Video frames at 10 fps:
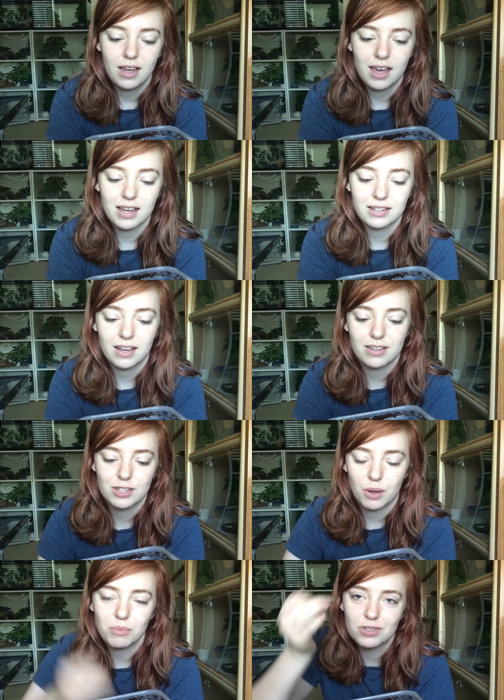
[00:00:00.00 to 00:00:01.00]
And
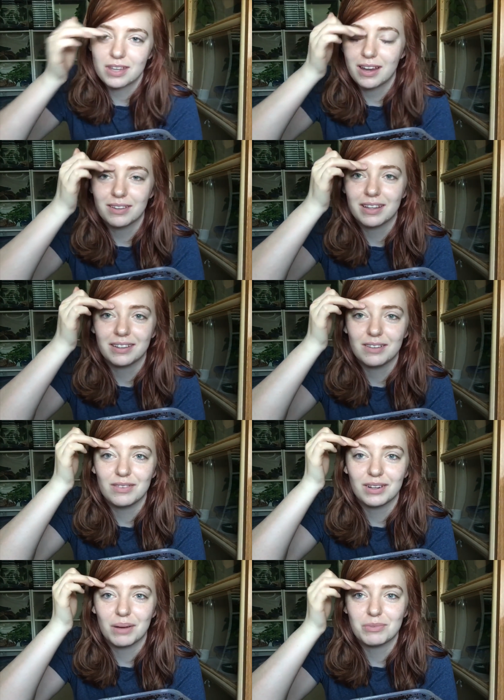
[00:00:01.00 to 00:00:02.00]
so I'm just kind of like
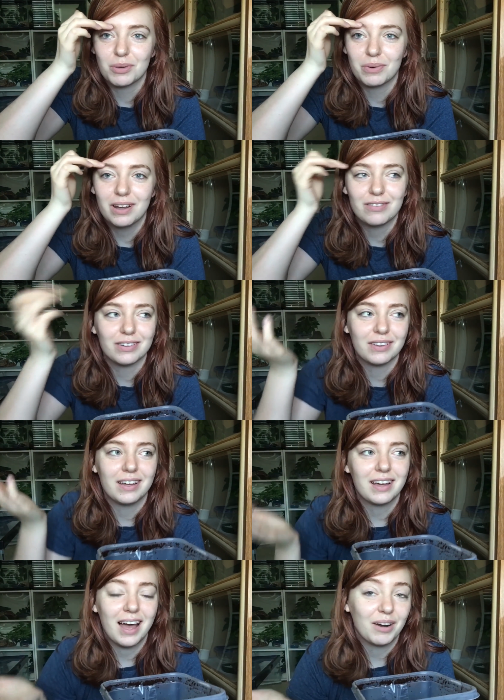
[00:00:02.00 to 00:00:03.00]
leaving it up to whatever.
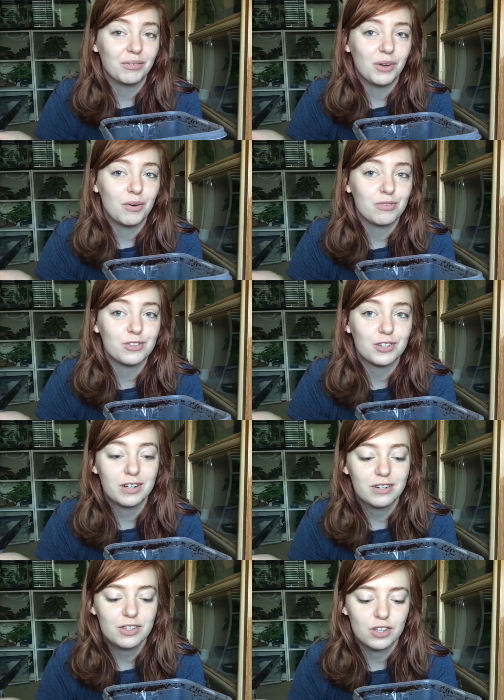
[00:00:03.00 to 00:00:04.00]
Like, I don't know for
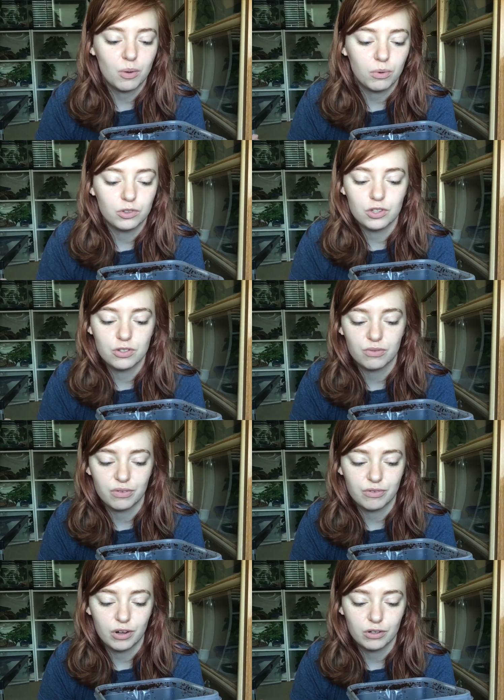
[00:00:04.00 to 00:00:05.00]
sure, so we'll just
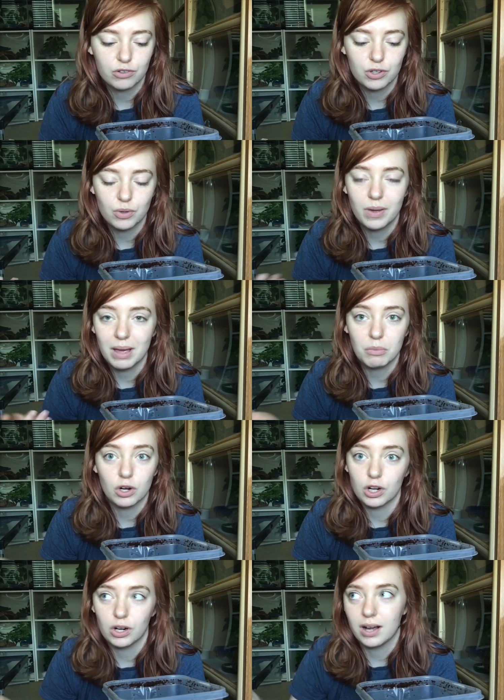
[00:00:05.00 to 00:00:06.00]
refer to him or
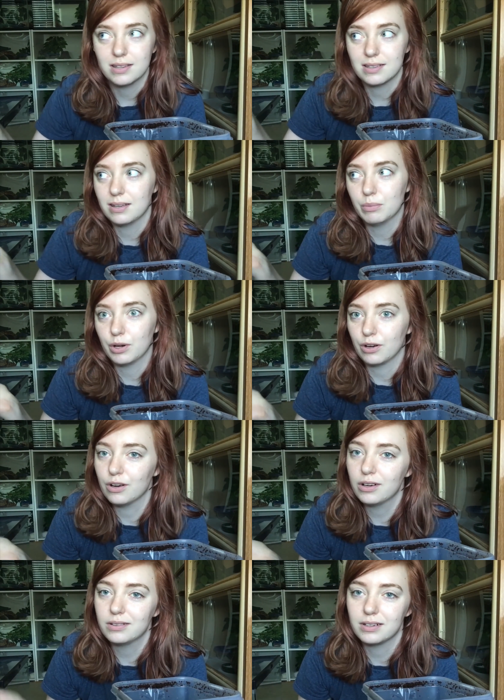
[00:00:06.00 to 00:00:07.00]
her as a him or
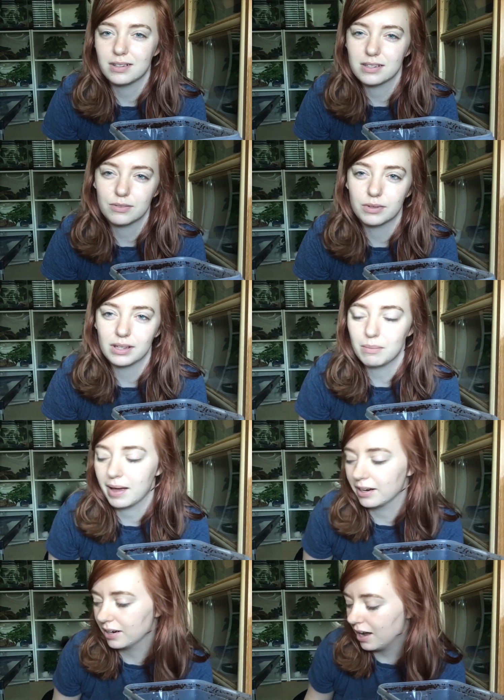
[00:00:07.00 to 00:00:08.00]
her, and it doesn't really
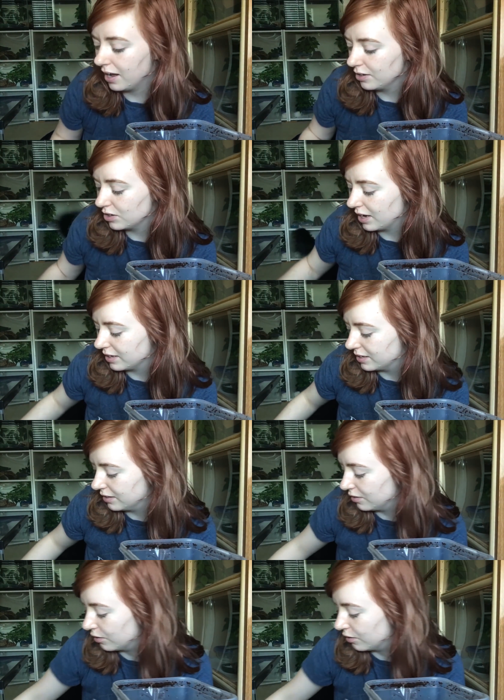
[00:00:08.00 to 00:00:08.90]
matter. Hi, Jackson.